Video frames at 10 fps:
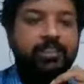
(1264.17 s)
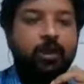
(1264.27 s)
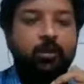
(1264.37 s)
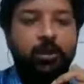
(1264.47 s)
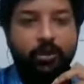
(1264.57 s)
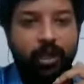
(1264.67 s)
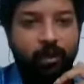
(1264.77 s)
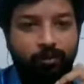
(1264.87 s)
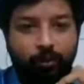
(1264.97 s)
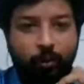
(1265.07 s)
How did you kind
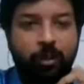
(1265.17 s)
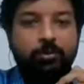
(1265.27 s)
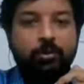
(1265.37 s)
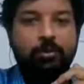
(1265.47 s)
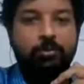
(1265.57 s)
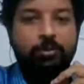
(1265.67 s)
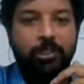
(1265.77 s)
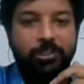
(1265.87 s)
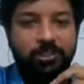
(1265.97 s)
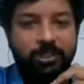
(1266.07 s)
of overcome those
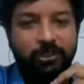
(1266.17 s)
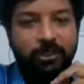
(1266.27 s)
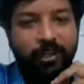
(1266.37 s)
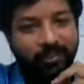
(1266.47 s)
apprehensions that you had?